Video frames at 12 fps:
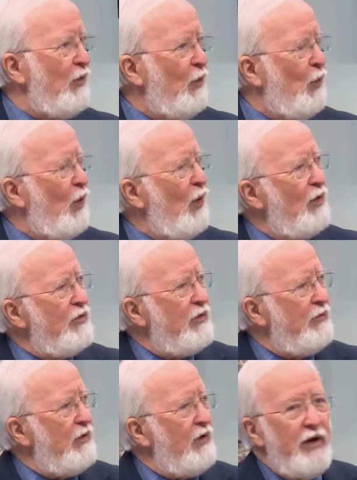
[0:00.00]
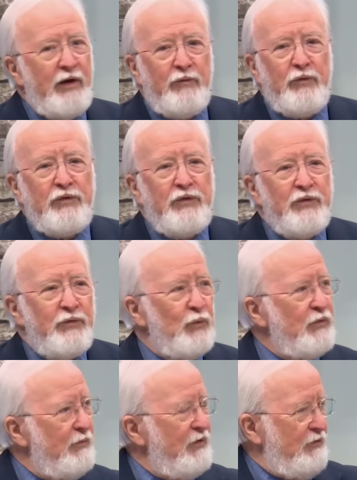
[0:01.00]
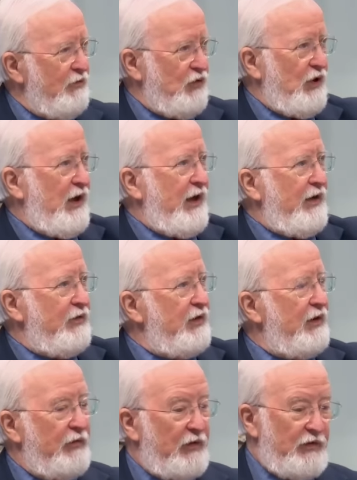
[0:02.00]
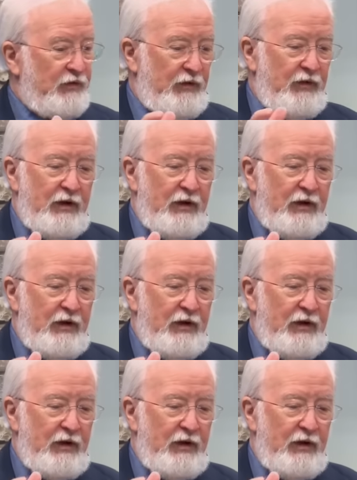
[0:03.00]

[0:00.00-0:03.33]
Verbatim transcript: the, walls of their edifices with the giants. And the,